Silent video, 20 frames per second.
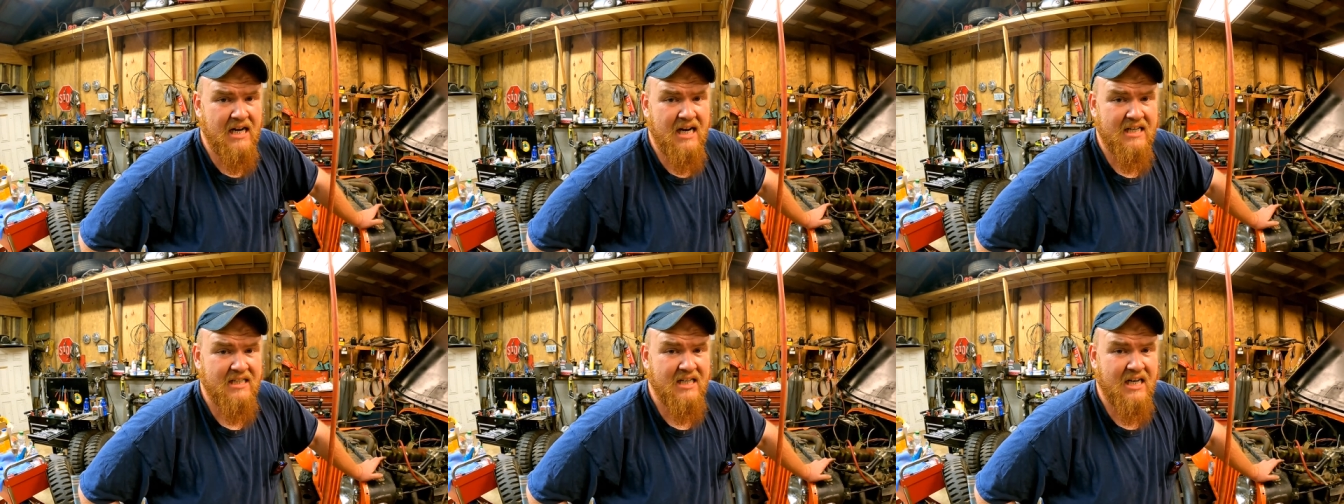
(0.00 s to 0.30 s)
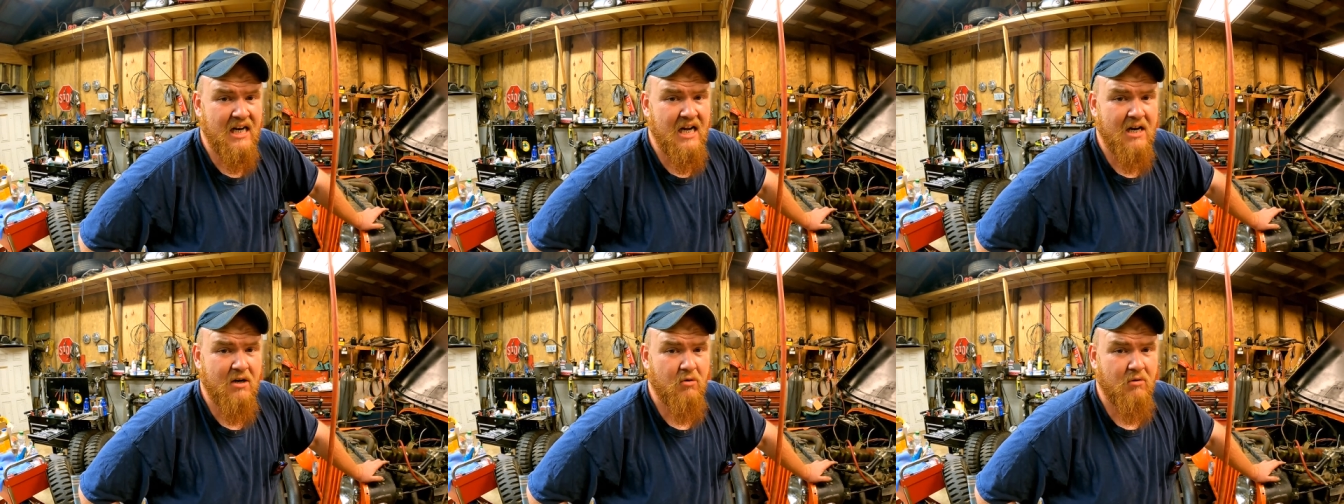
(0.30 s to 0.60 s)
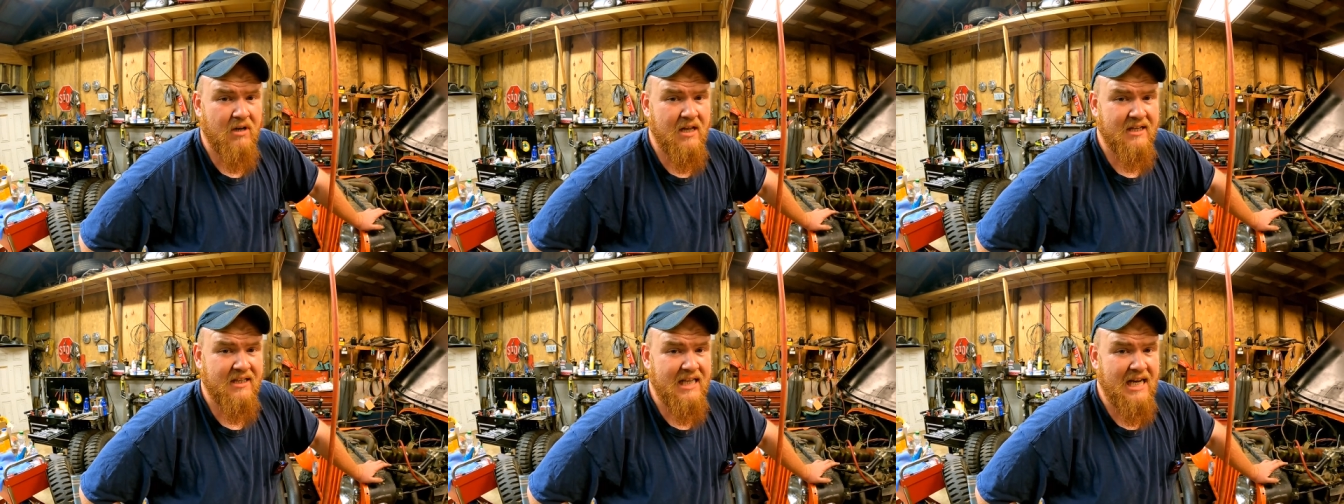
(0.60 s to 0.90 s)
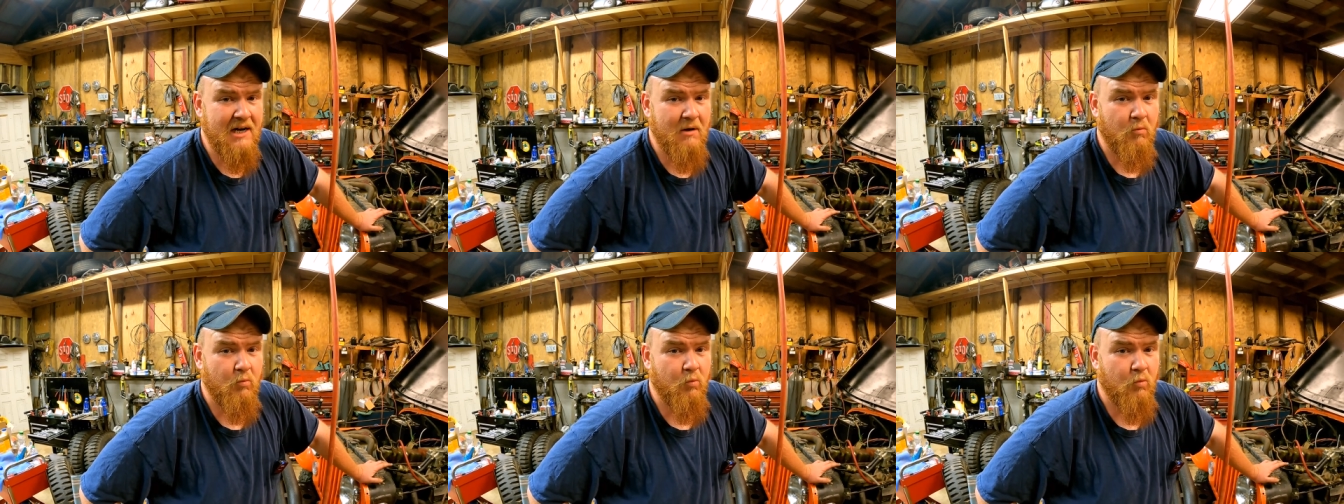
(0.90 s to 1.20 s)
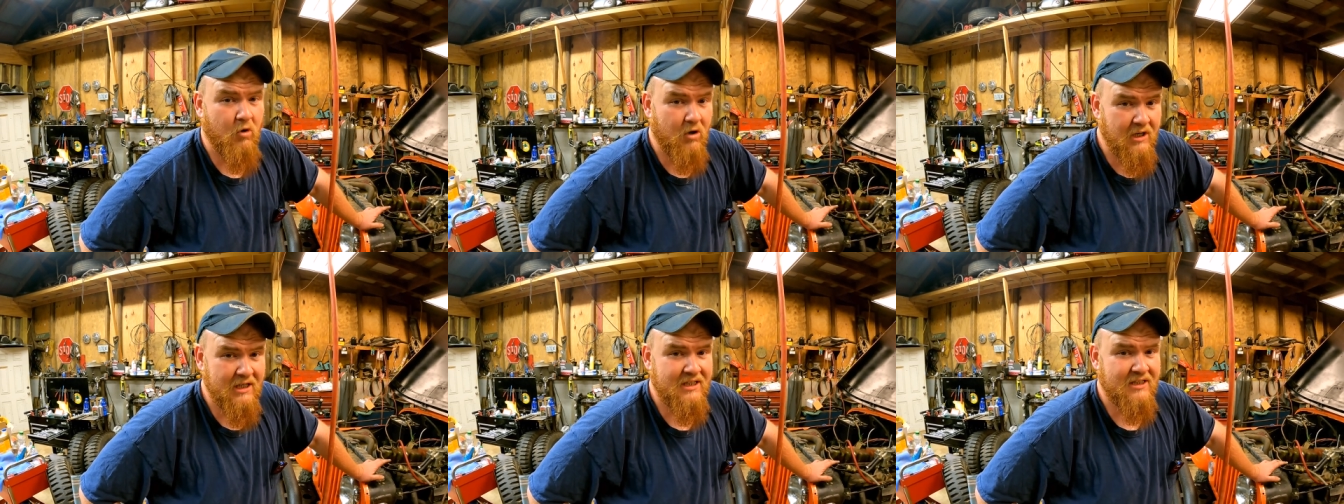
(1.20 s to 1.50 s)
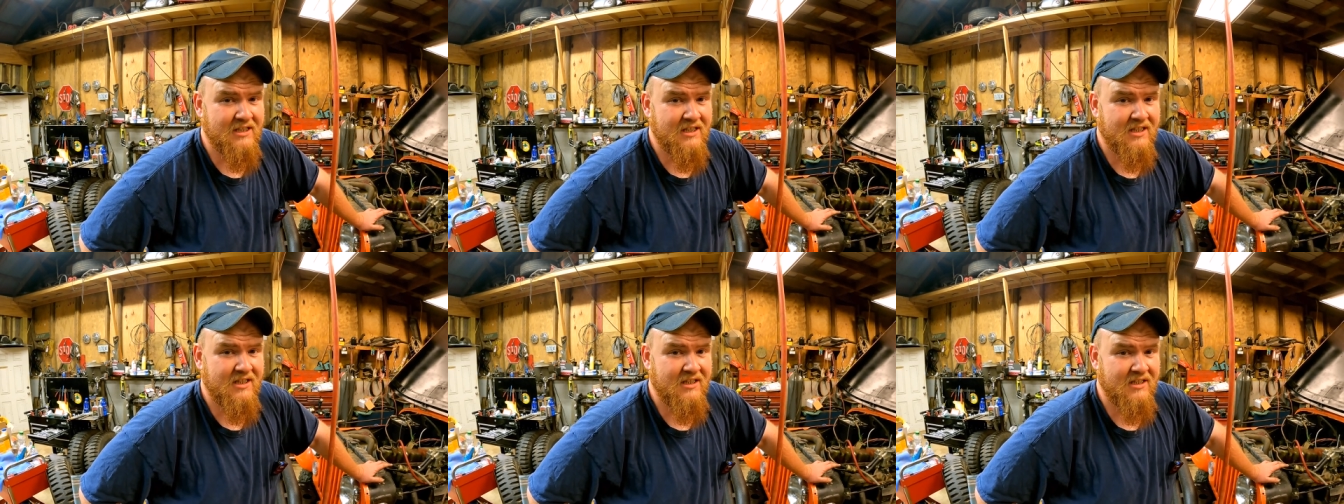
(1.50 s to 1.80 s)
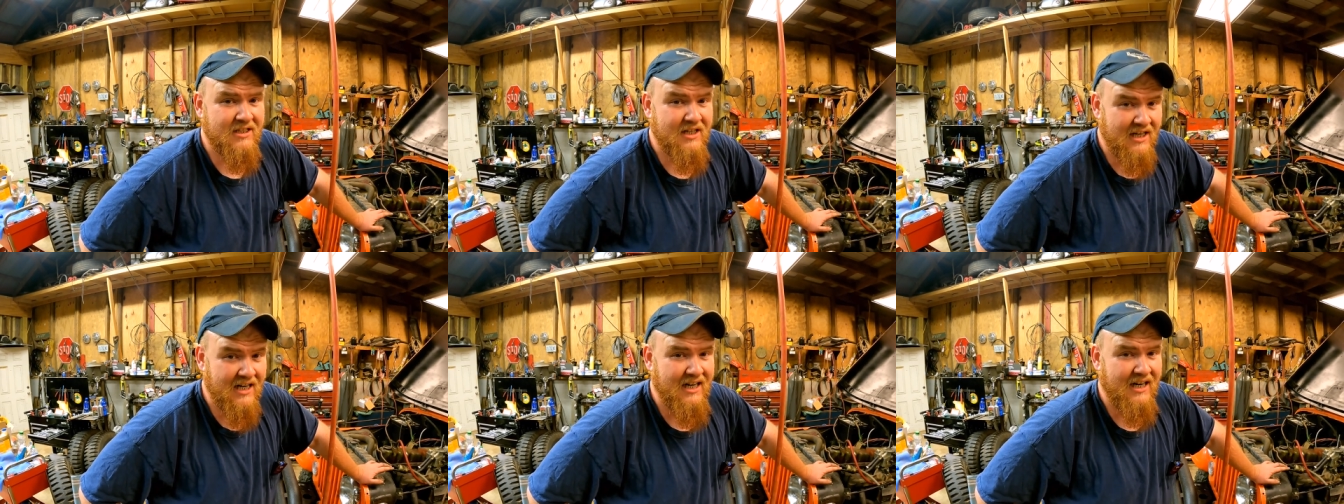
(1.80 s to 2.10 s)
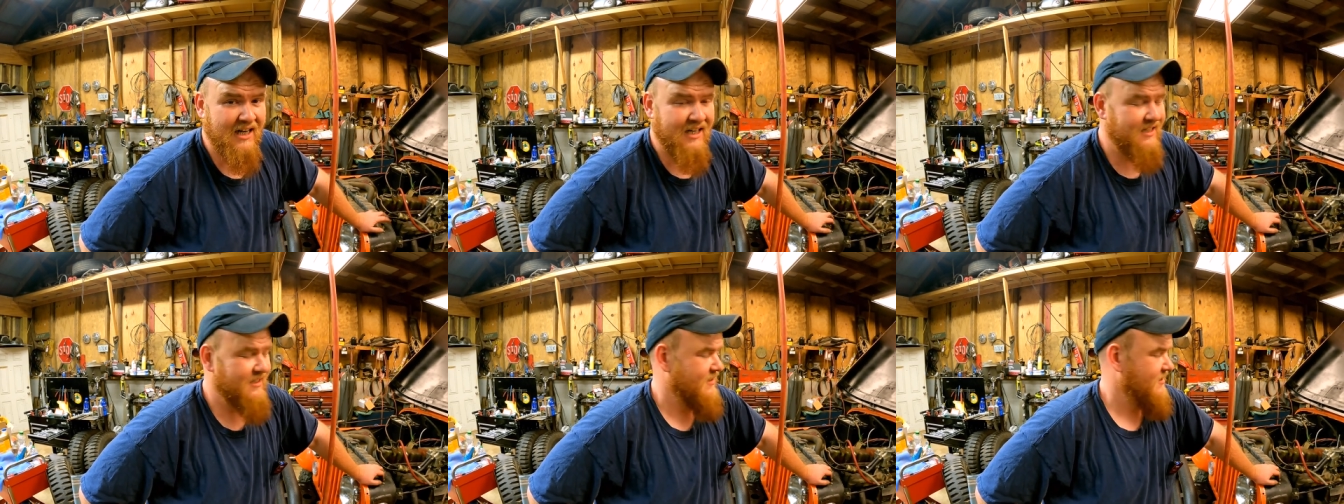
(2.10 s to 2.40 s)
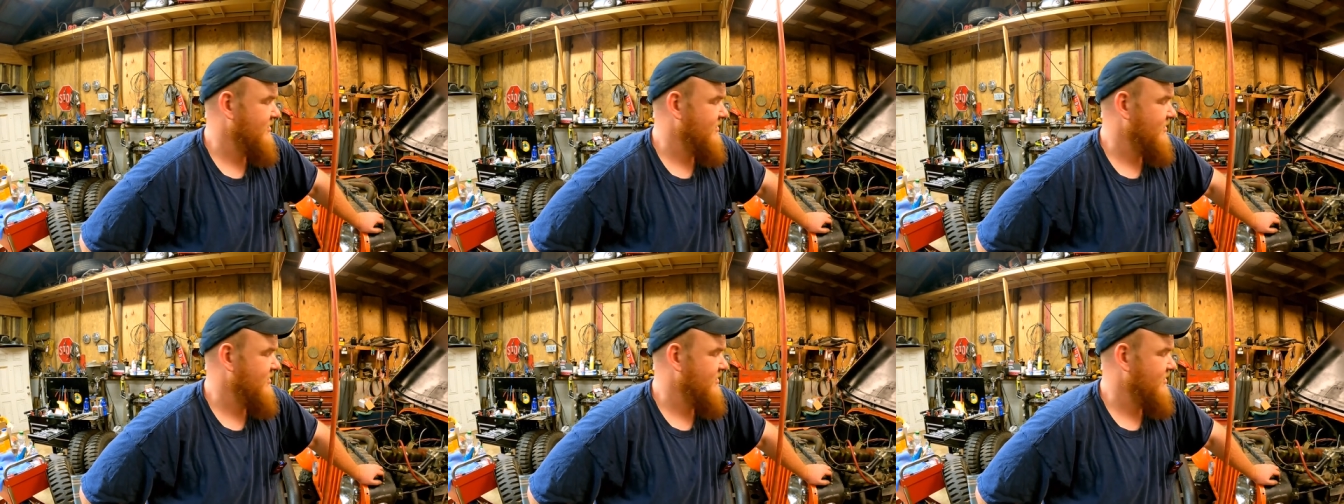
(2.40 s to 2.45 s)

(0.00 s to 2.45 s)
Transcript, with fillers: It hasn't idled like that once today.